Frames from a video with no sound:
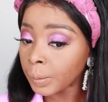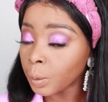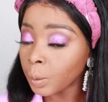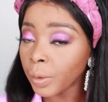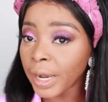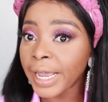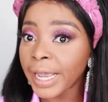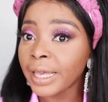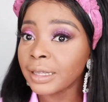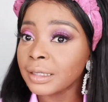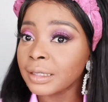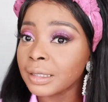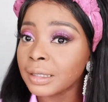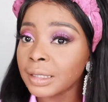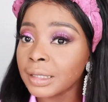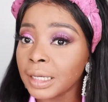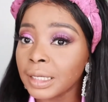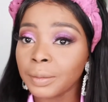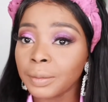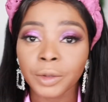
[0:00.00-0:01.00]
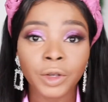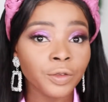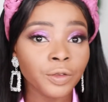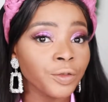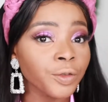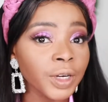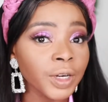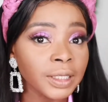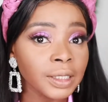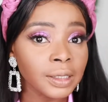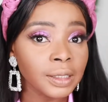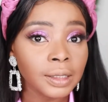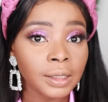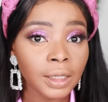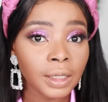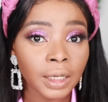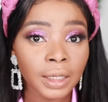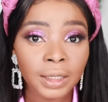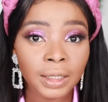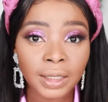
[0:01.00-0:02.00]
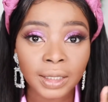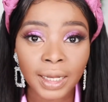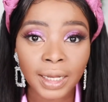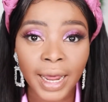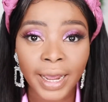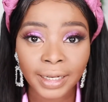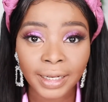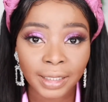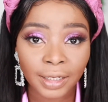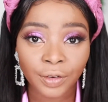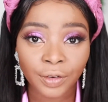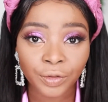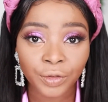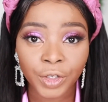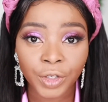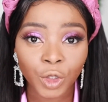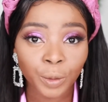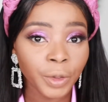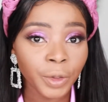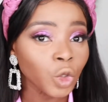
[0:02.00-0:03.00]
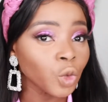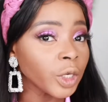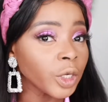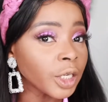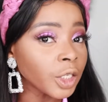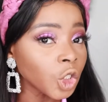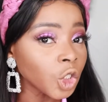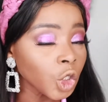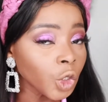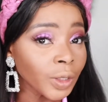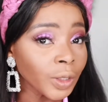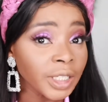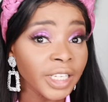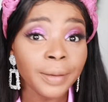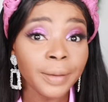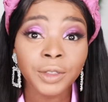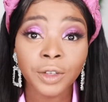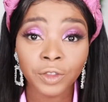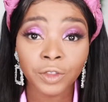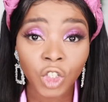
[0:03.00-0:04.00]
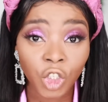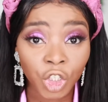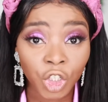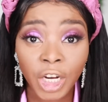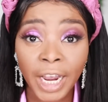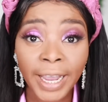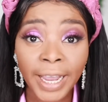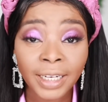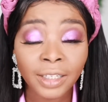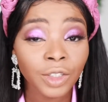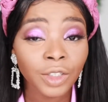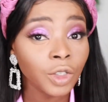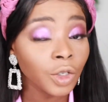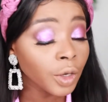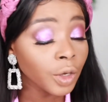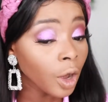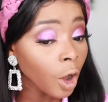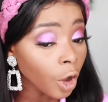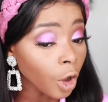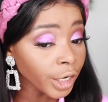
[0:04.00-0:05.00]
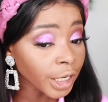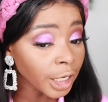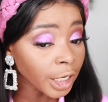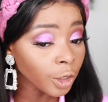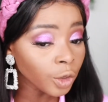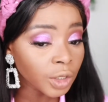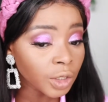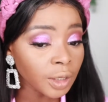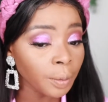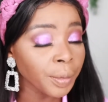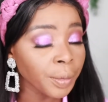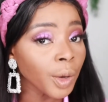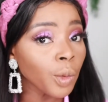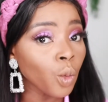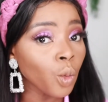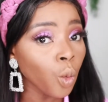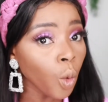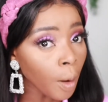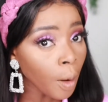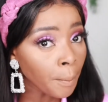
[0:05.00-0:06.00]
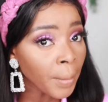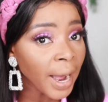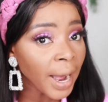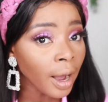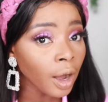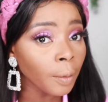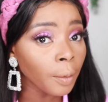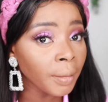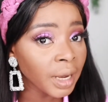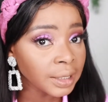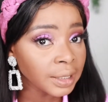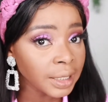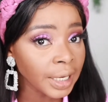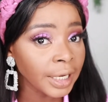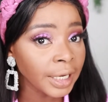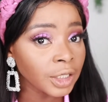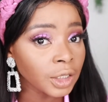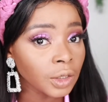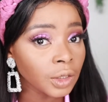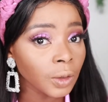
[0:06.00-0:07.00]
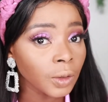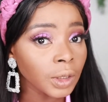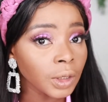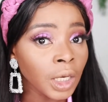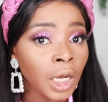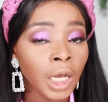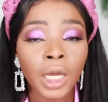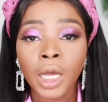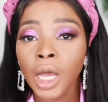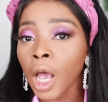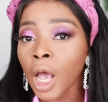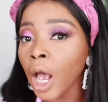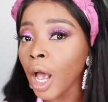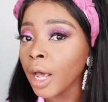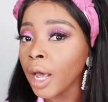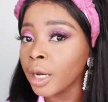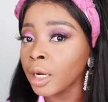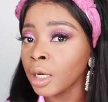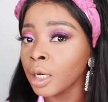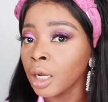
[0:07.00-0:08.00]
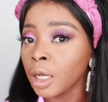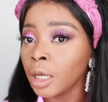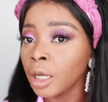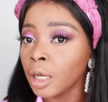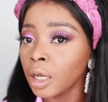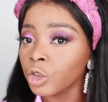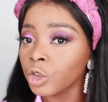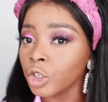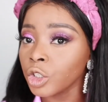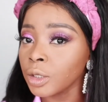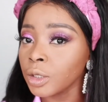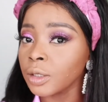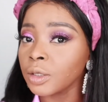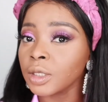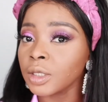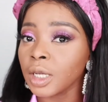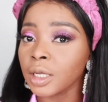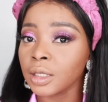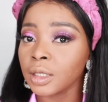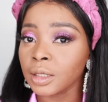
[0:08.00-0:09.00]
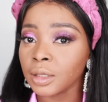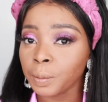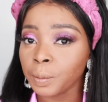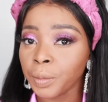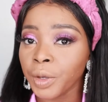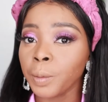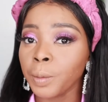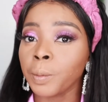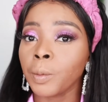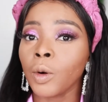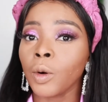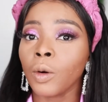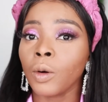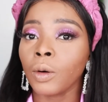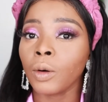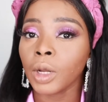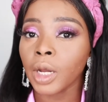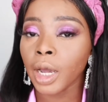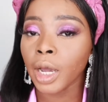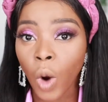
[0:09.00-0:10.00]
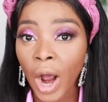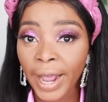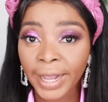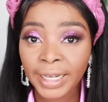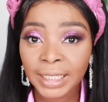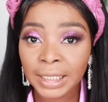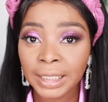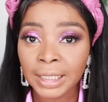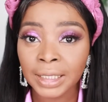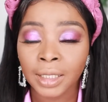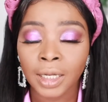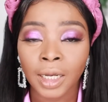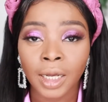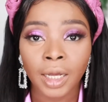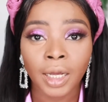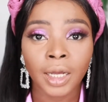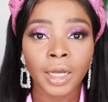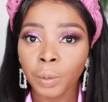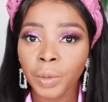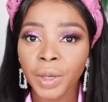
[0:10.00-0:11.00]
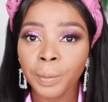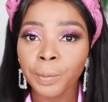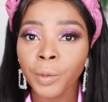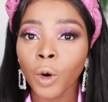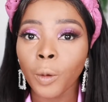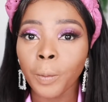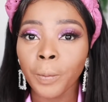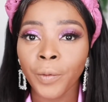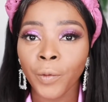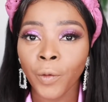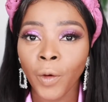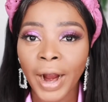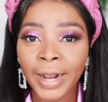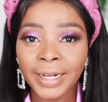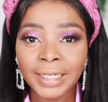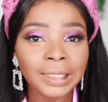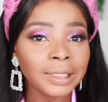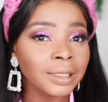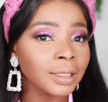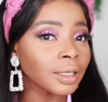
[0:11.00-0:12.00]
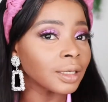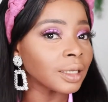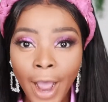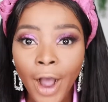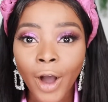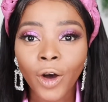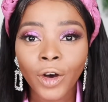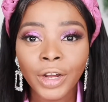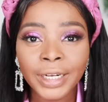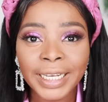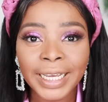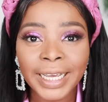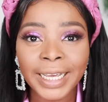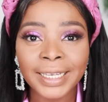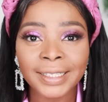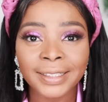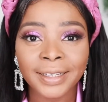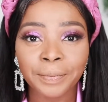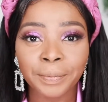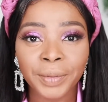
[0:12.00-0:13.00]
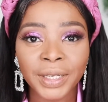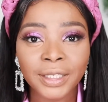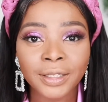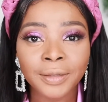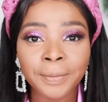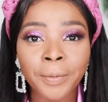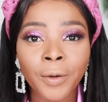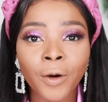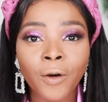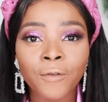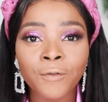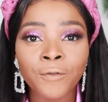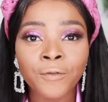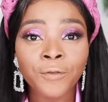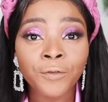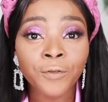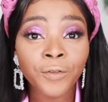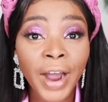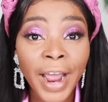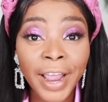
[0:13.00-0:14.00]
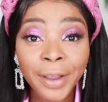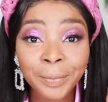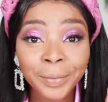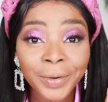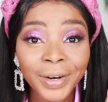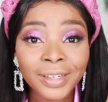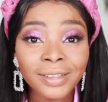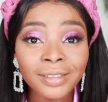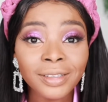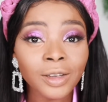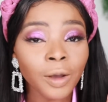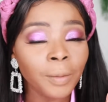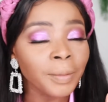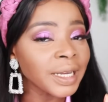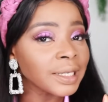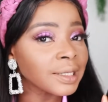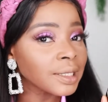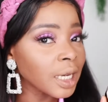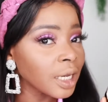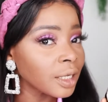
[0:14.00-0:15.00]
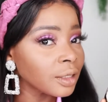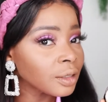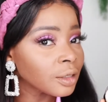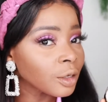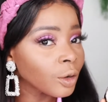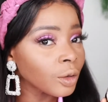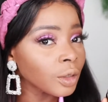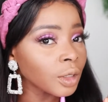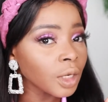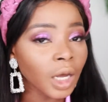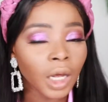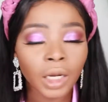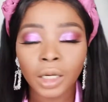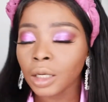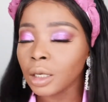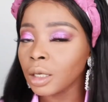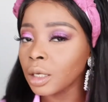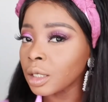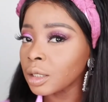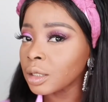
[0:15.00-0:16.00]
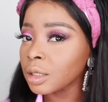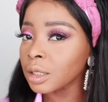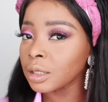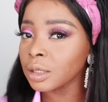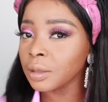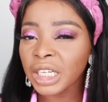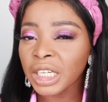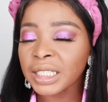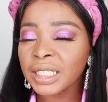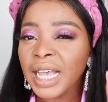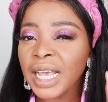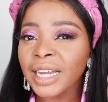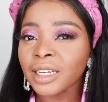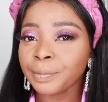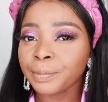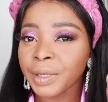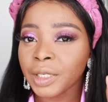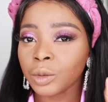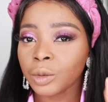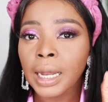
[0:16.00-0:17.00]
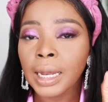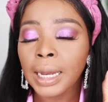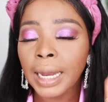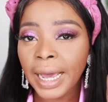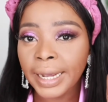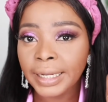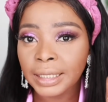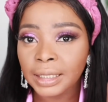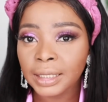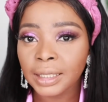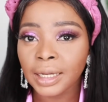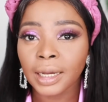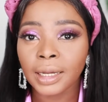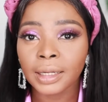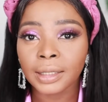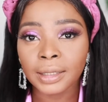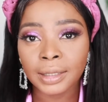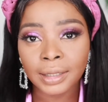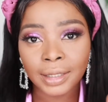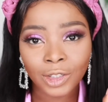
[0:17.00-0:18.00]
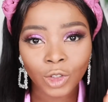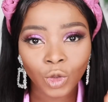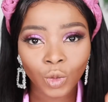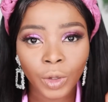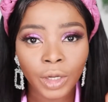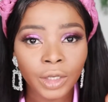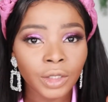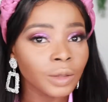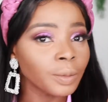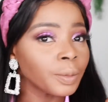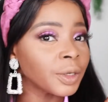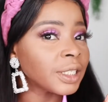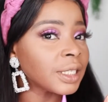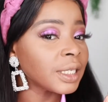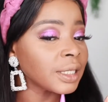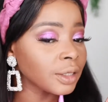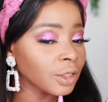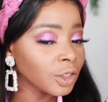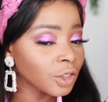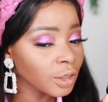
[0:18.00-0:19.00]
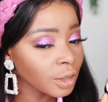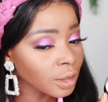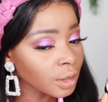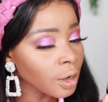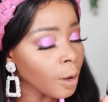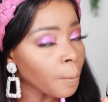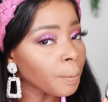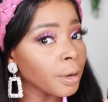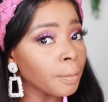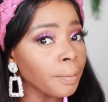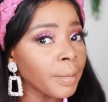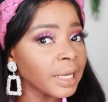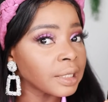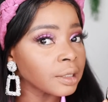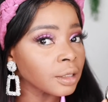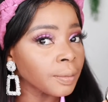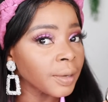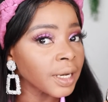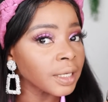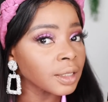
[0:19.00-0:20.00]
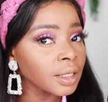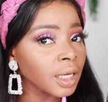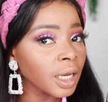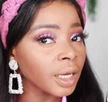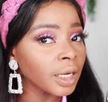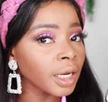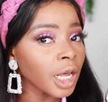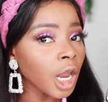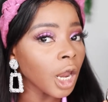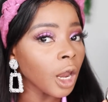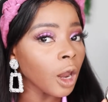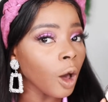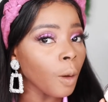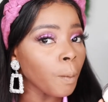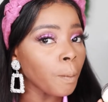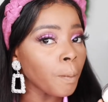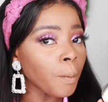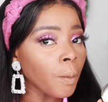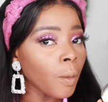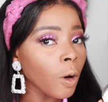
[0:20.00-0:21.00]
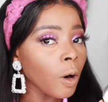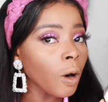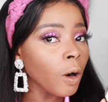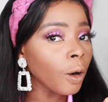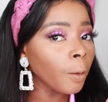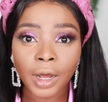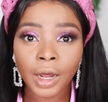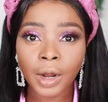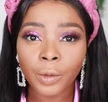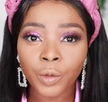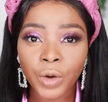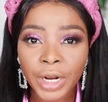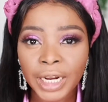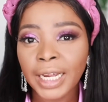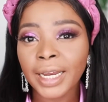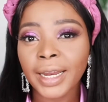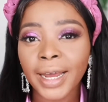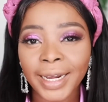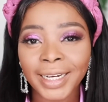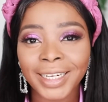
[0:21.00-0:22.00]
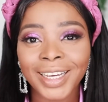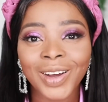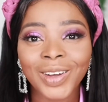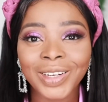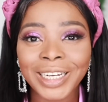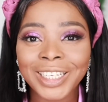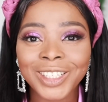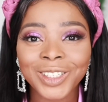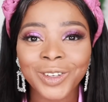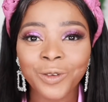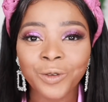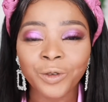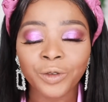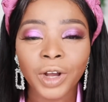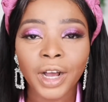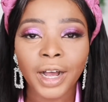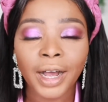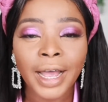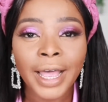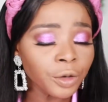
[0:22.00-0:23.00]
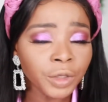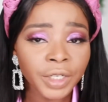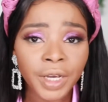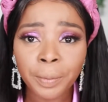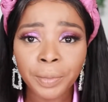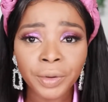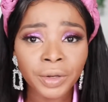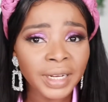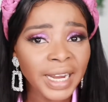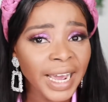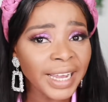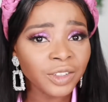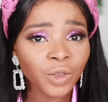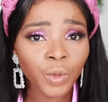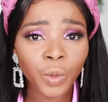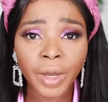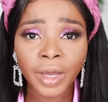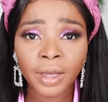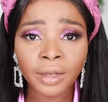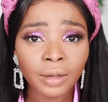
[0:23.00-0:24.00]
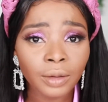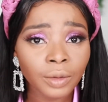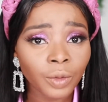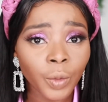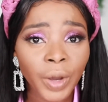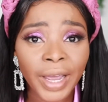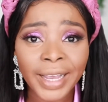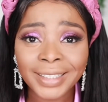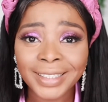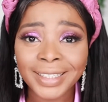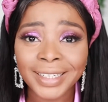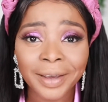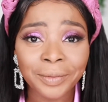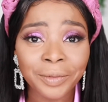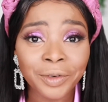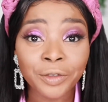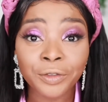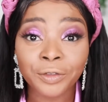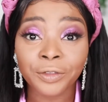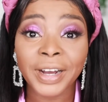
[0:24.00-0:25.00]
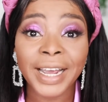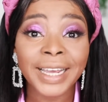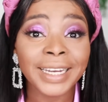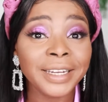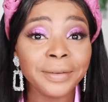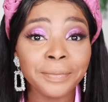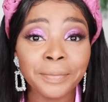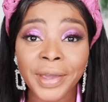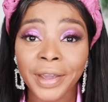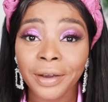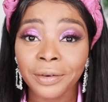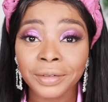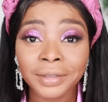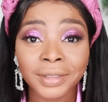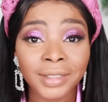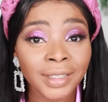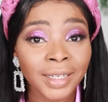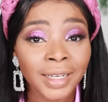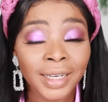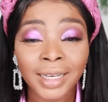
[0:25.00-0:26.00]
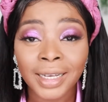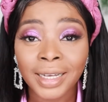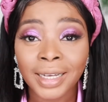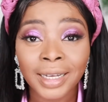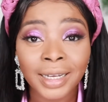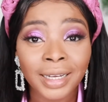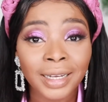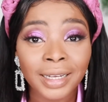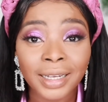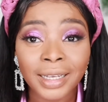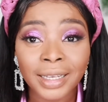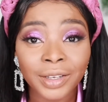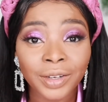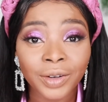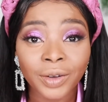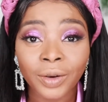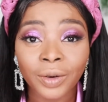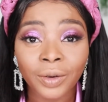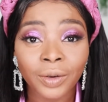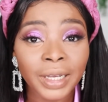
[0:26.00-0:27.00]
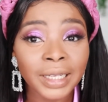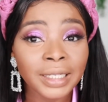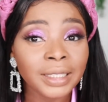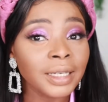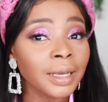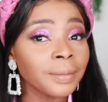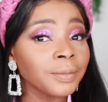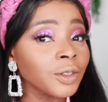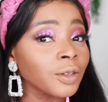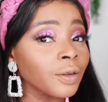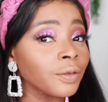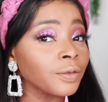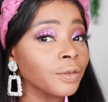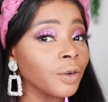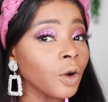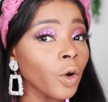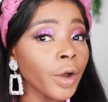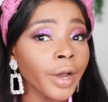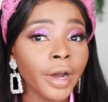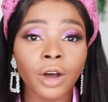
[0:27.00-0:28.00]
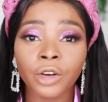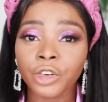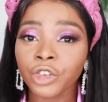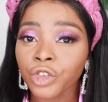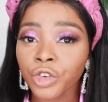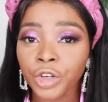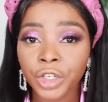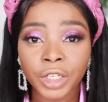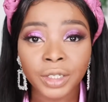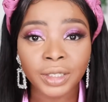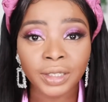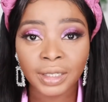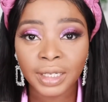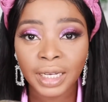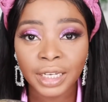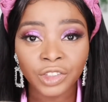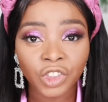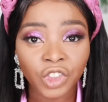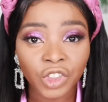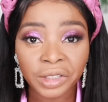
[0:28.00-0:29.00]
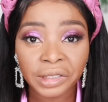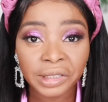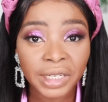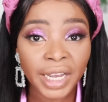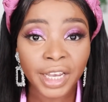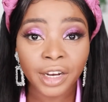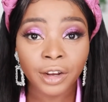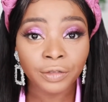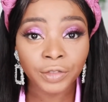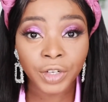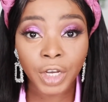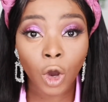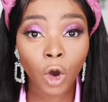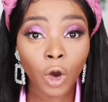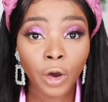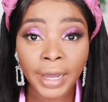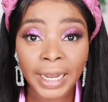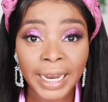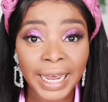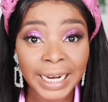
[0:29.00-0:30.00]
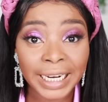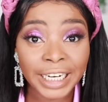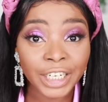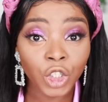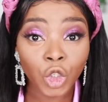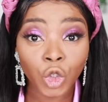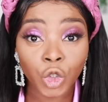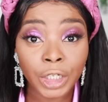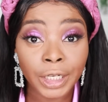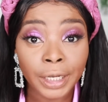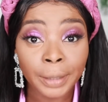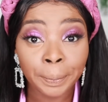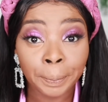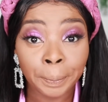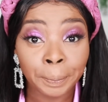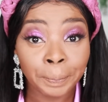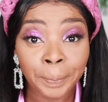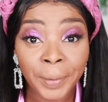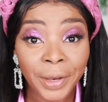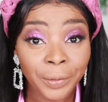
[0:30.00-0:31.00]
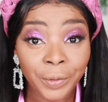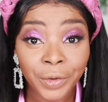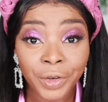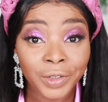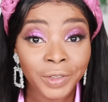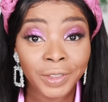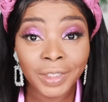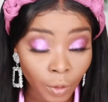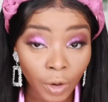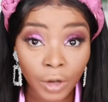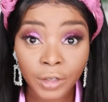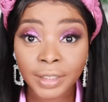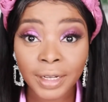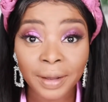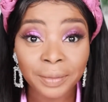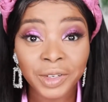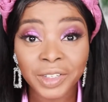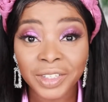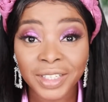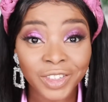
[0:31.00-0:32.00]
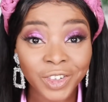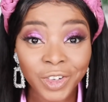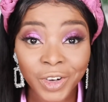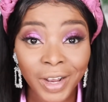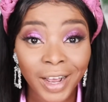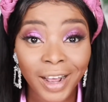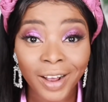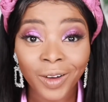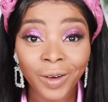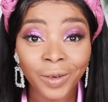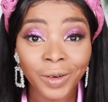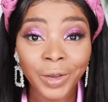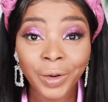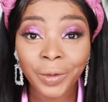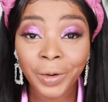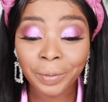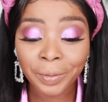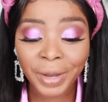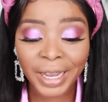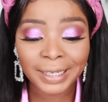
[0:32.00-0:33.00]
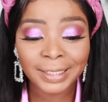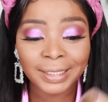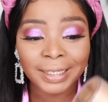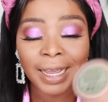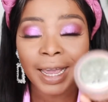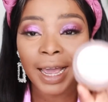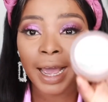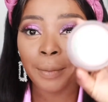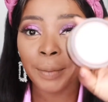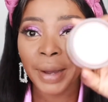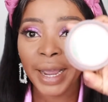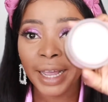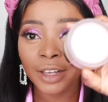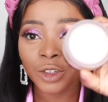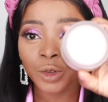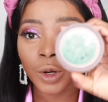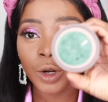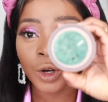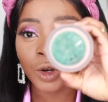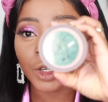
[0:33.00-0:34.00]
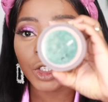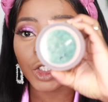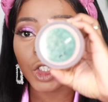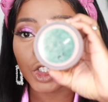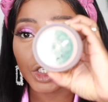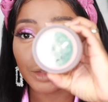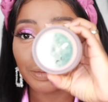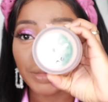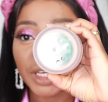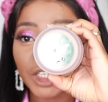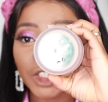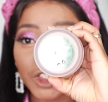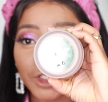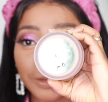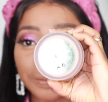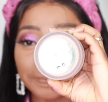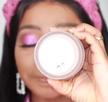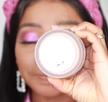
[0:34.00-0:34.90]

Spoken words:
But I can see the difference, the slight difference between the two in terms of the shade. So Honey looks a bit warmer on my skin tone, and translucent is a bit more like light, a bit more bright. Honey is a bit more vibrant on my skin tone and this is a tad bit lighter than this one, but this just complements my skin a lot more. I really like the Honey so far. Well, they're both lightweight, they're both finely milled. You know, in terms of oil control, you can see it's just taking off the oil, like literally, period. Whilst I'm using L'Oreal Mercier, I might as well go into the medium.